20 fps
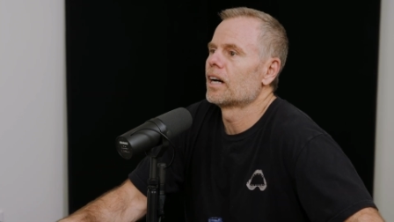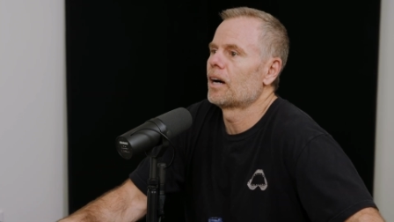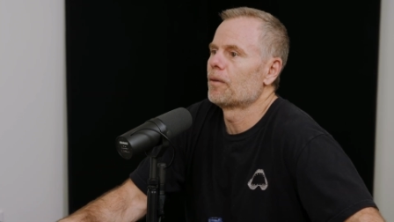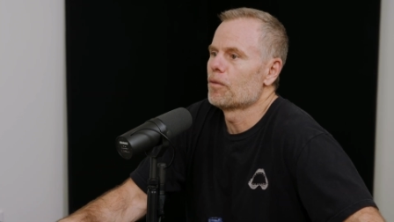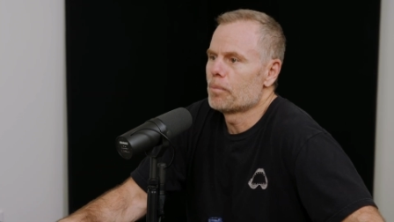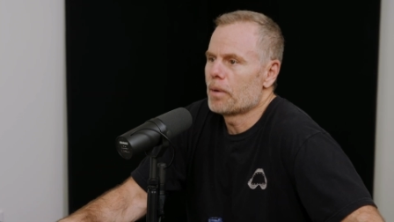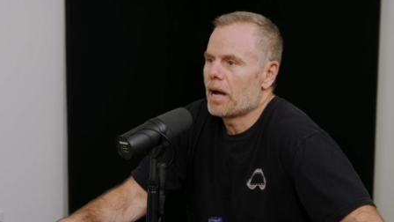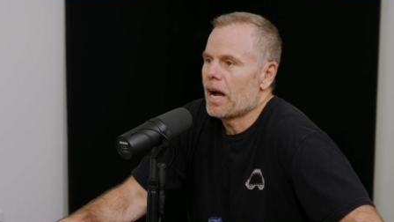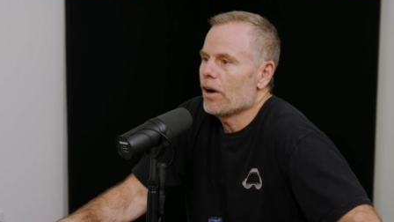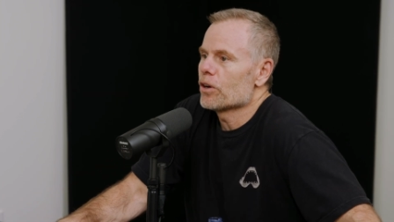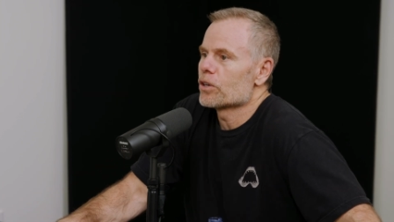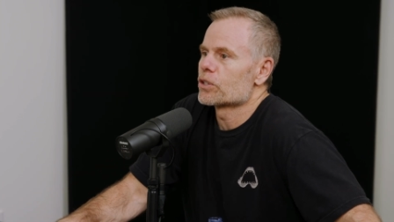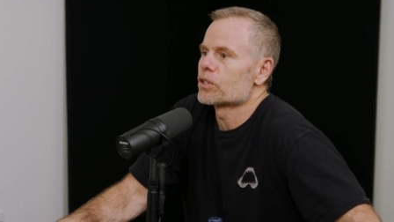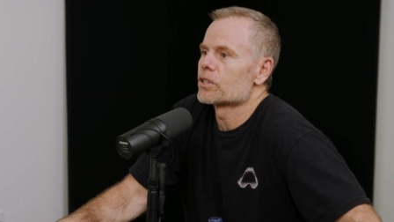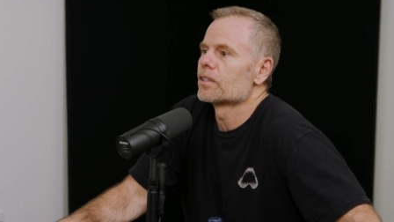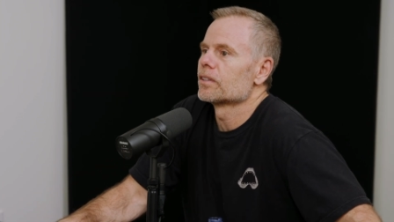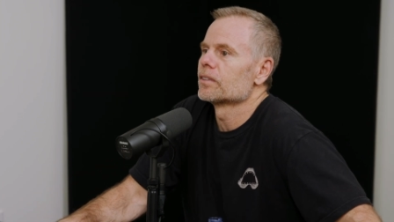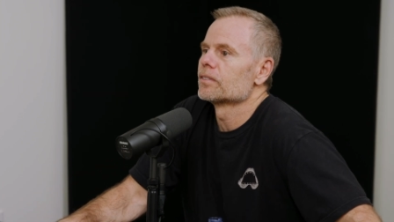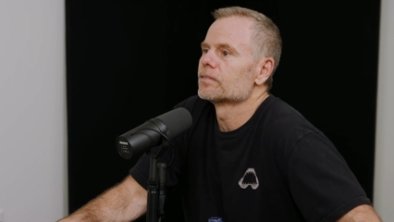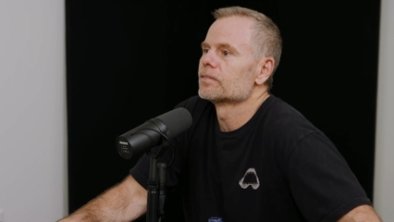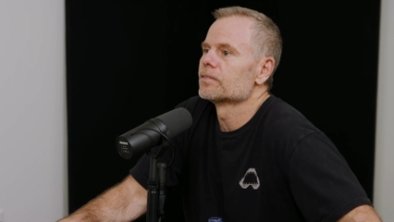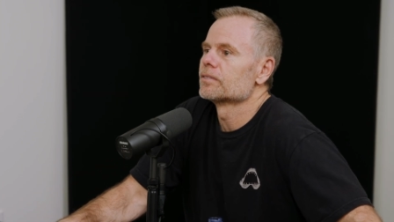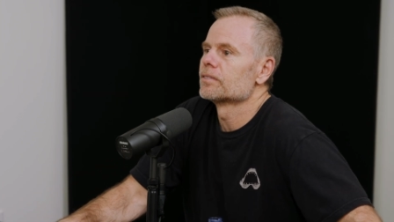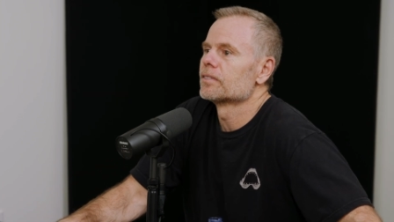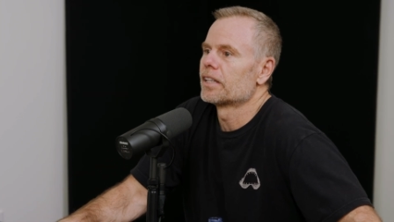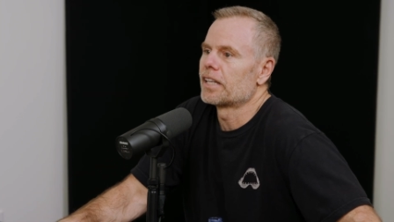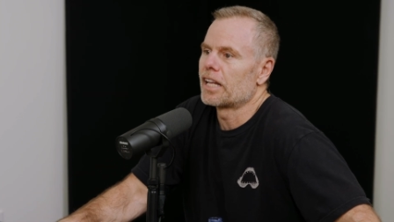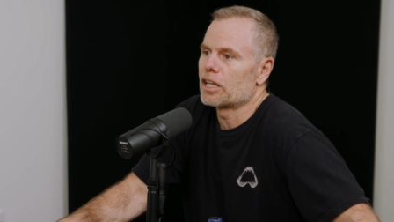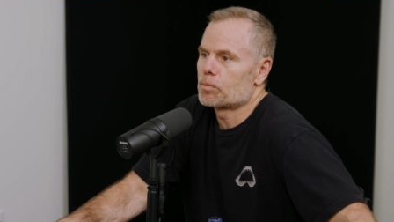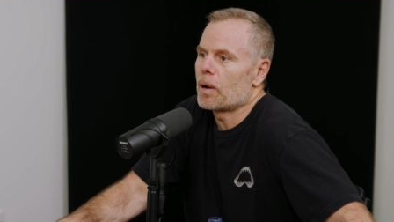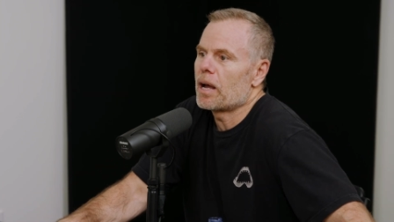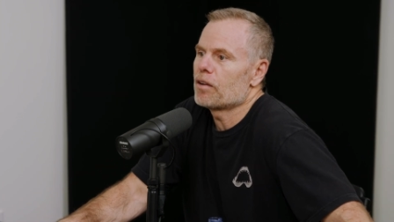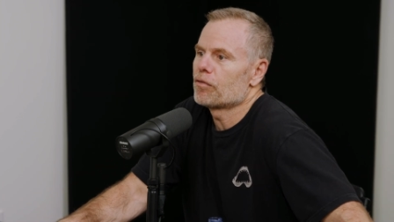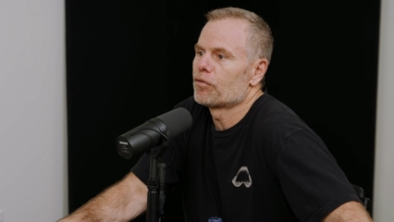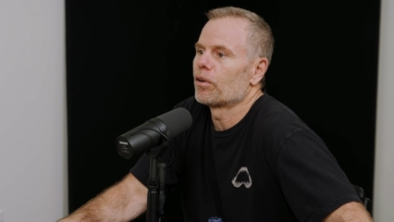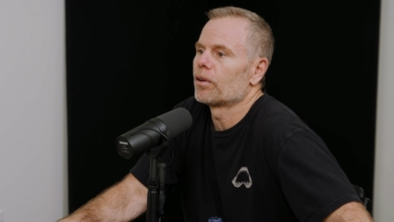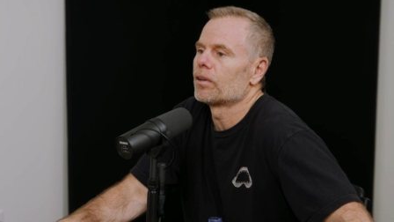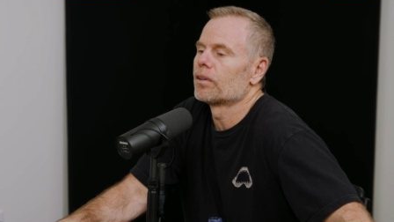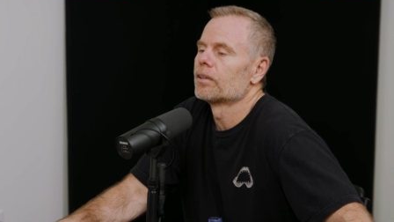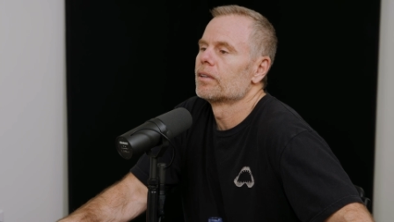I'm embarrassed. And that's
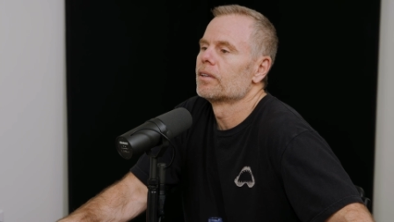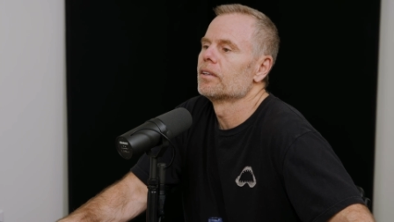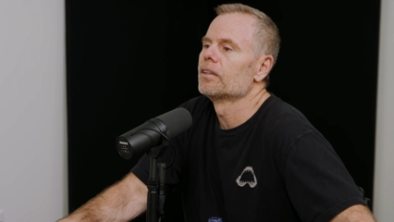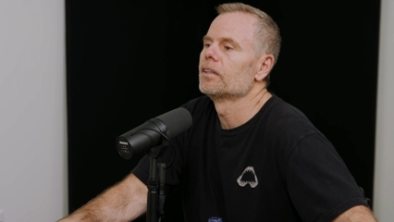painful.